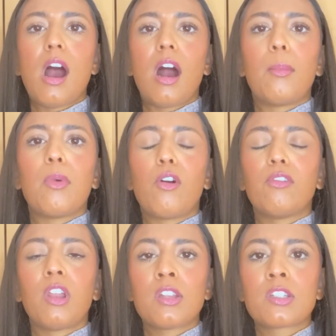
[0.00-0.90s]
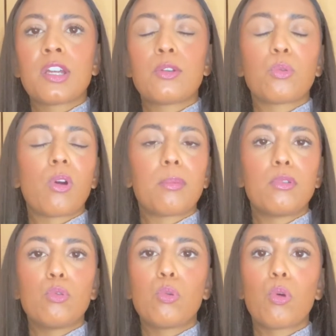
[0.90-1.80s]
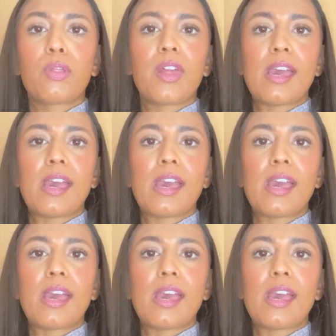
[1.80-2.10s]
of London or up north,